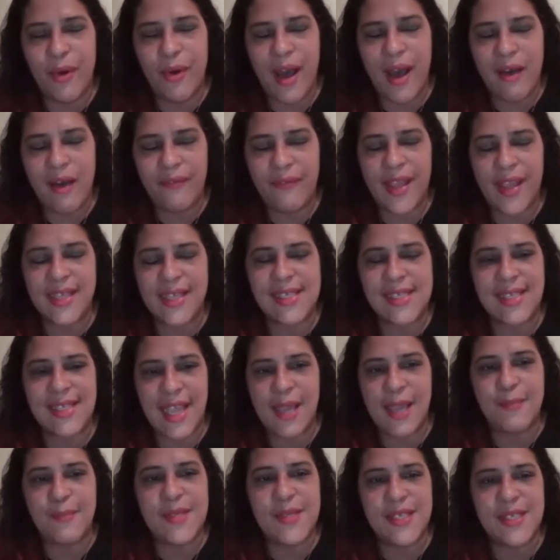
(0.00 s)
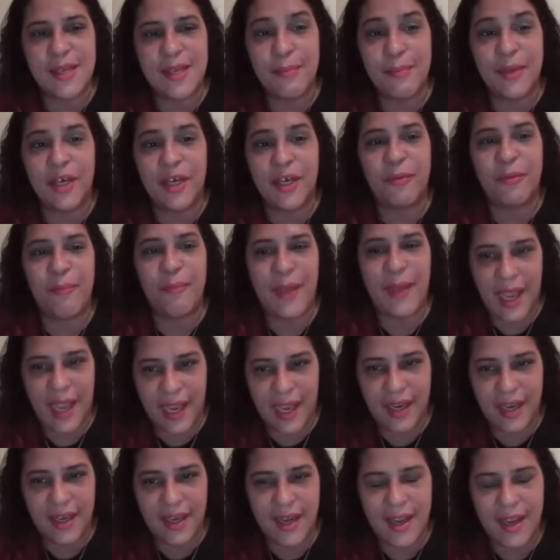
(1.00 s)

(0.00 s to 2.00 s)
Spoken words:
have that same similar pain.